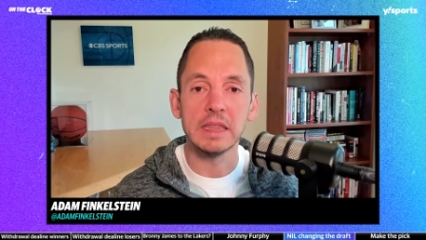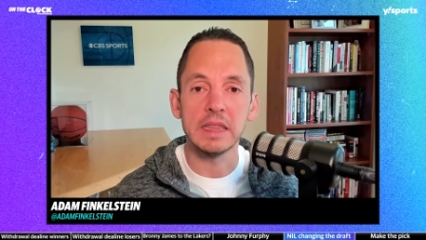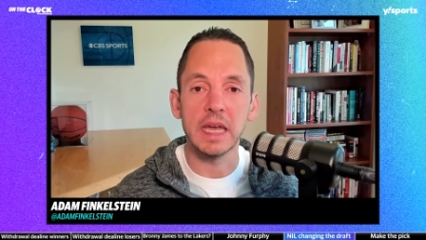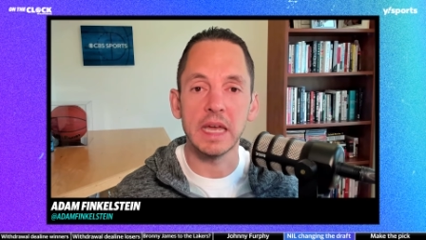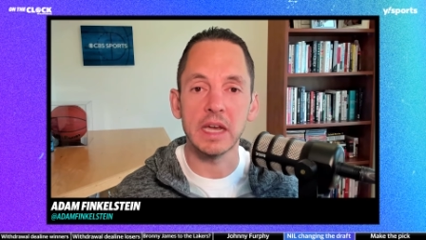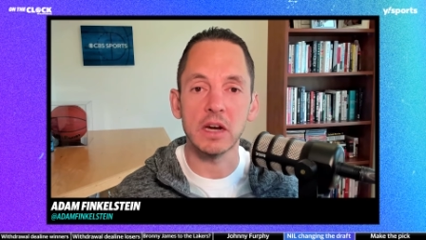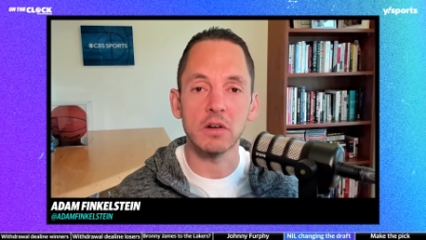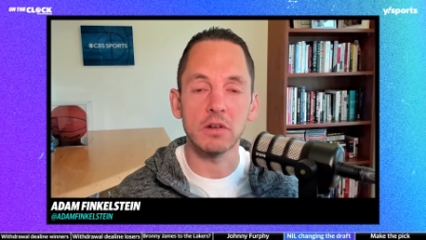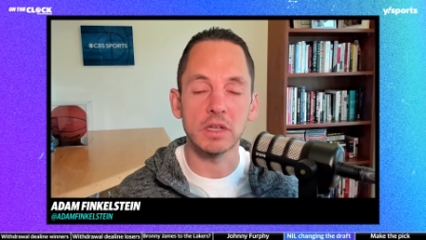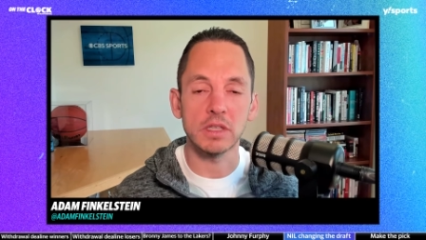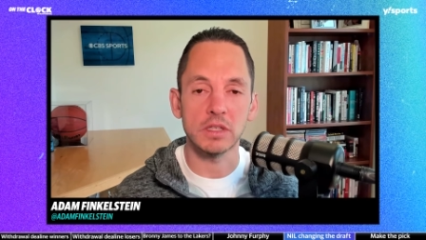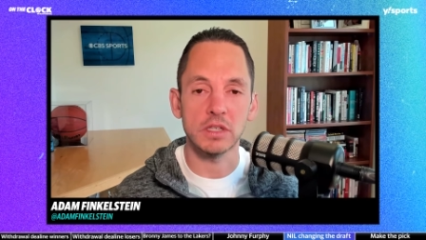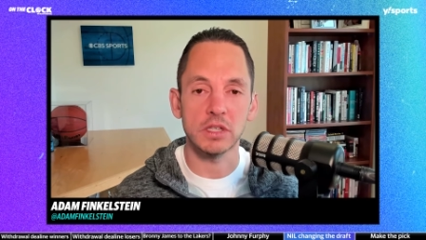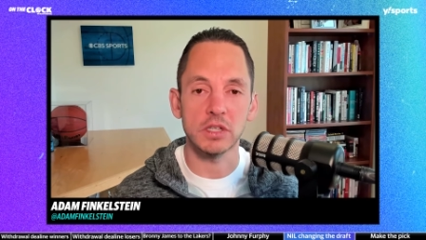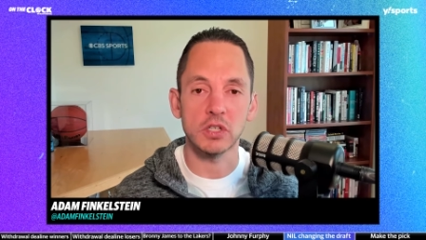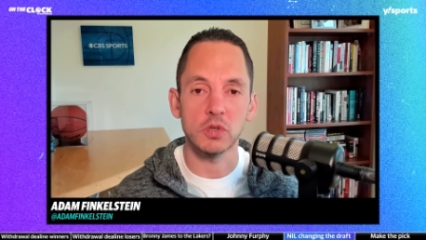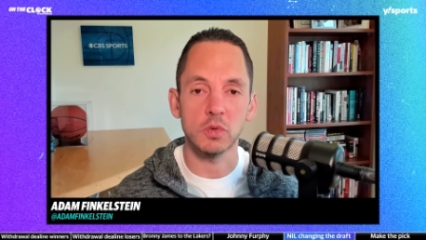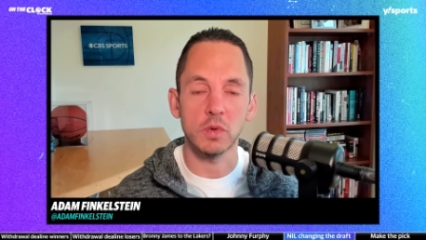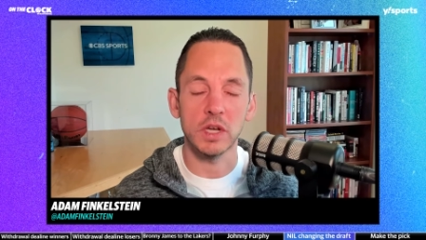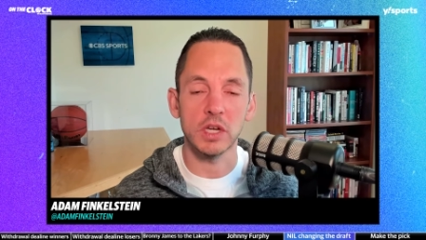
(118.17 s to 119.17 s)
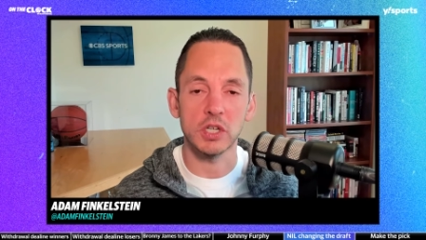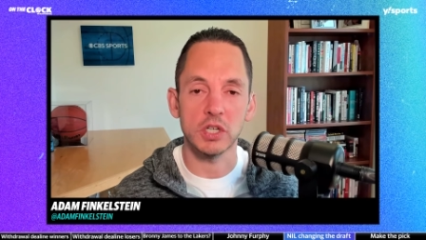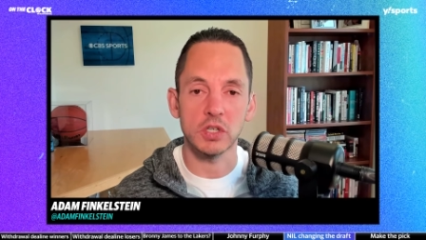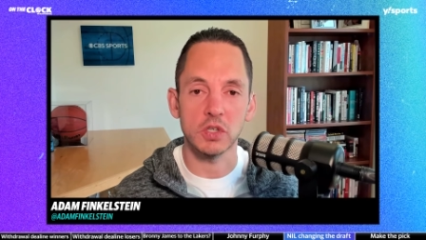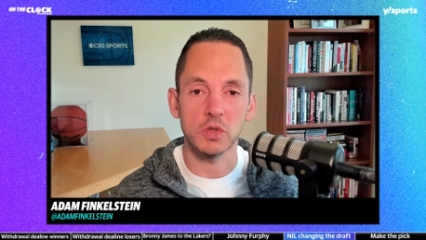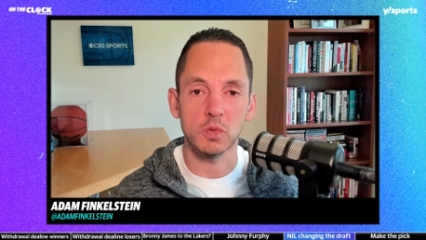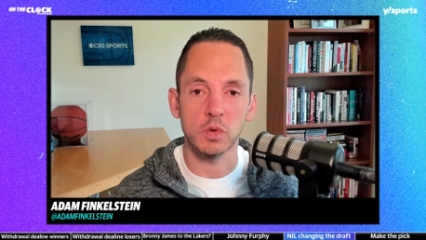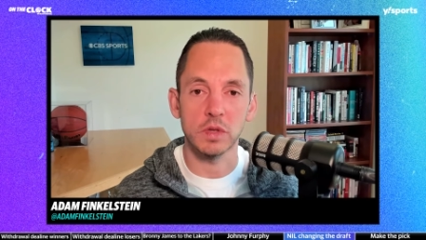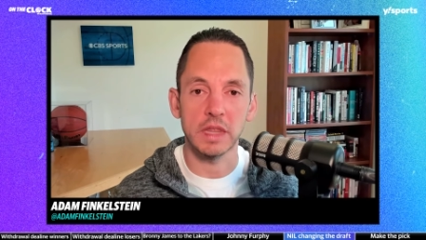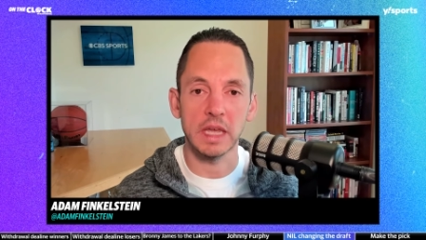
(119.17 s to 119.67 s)
they are in
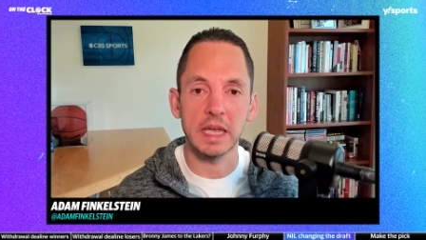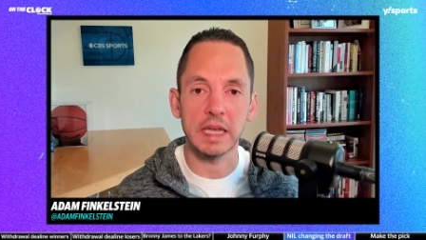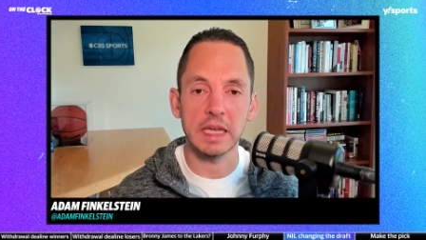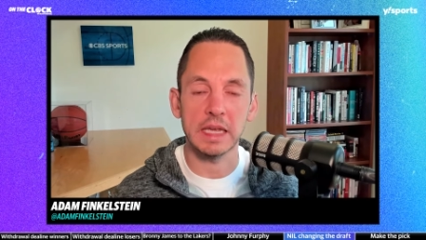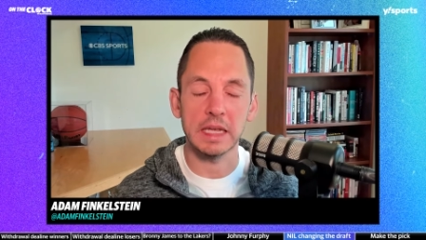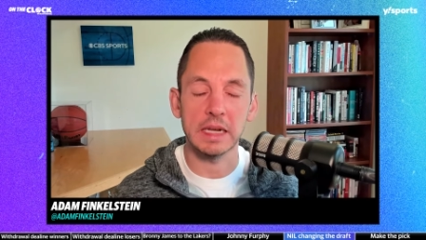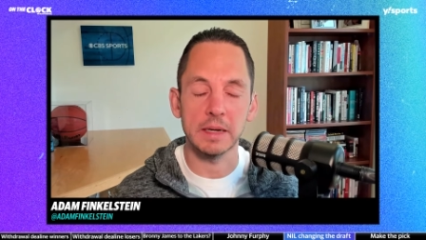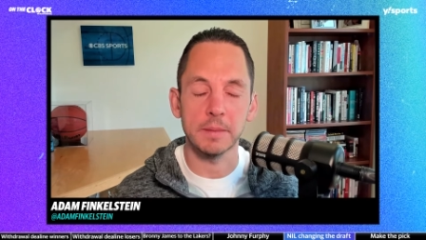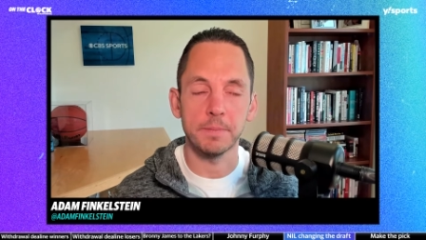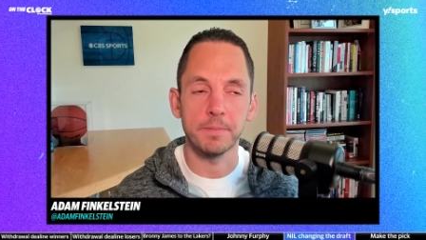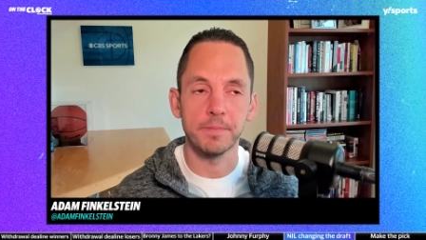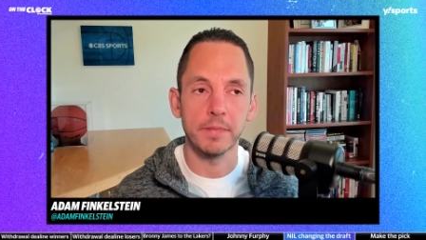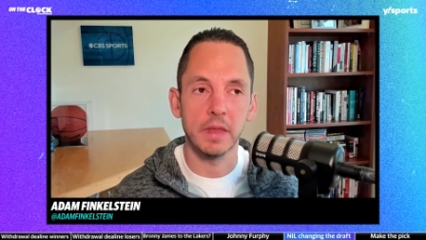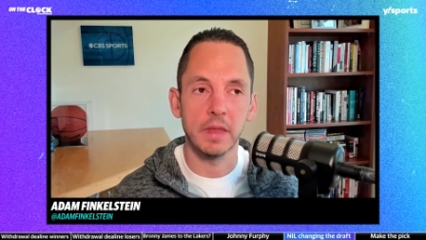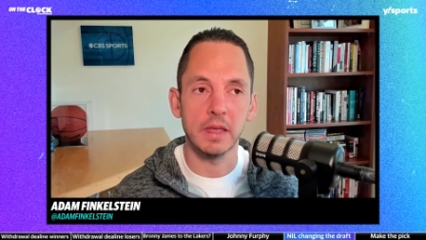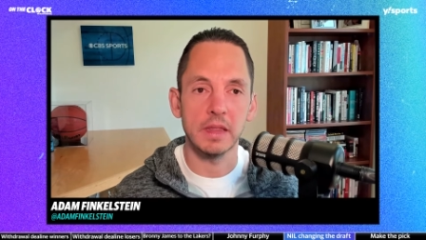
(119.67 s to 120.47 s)
situations where they can